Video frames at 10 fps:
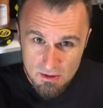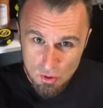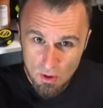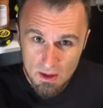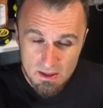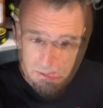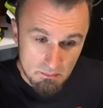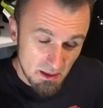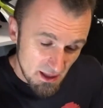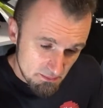toilets,
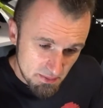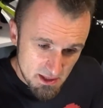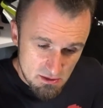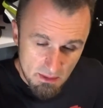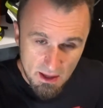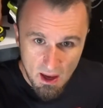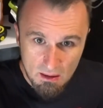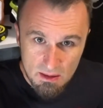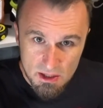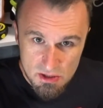but based on my
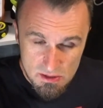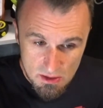calculations,